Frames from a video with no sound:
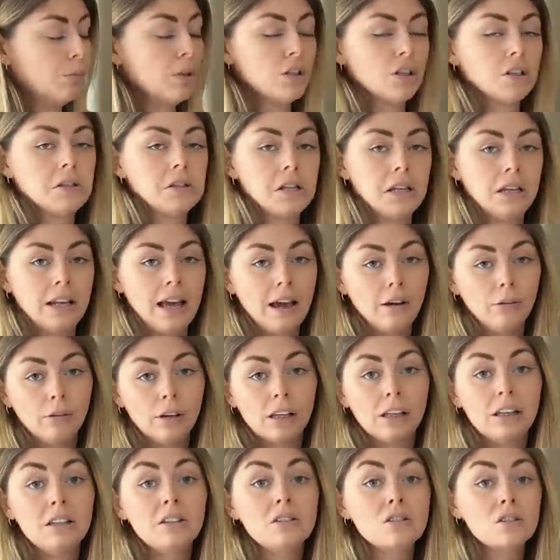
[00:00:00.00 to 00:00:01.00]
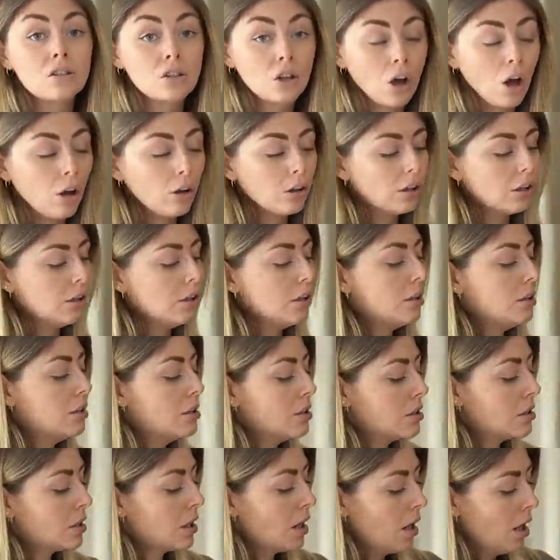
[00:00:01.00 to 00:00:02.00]
which is in Elgin in
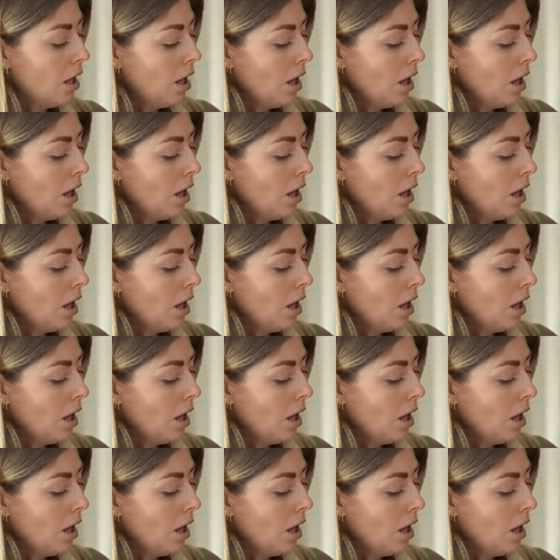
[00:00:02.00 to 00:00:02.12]
Scotland.